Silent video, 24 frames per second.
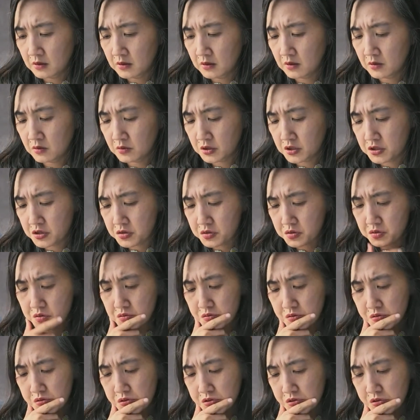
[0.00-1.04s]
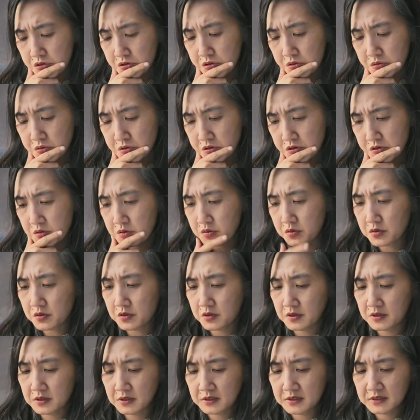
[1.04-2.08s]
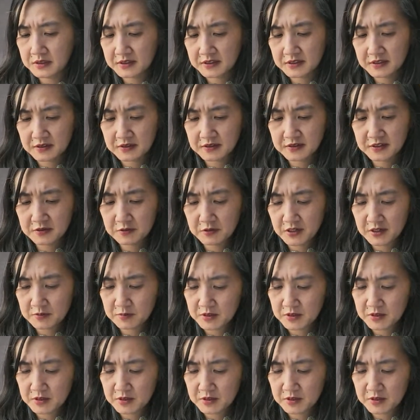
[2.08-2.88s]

oh no. Oh no. See what I